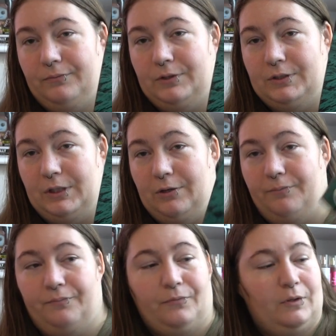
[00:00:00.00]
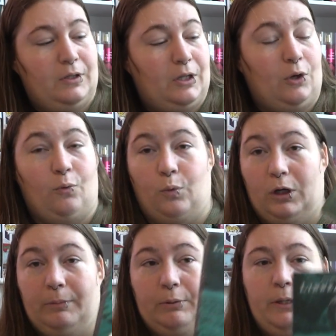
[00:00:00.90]
So we're
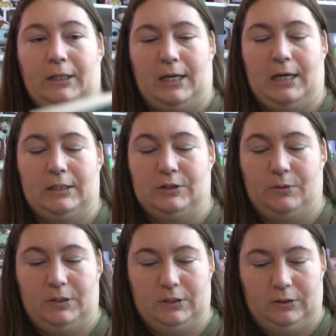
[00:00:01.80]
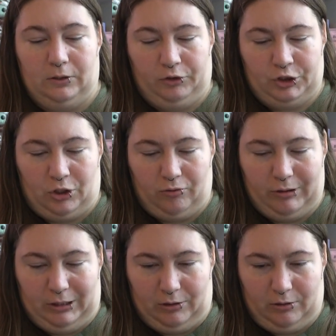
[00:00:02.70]
gonna be reading that. This one is a little
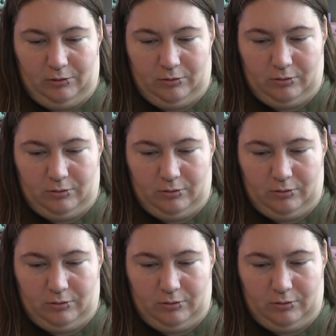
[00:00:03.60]
chunkier,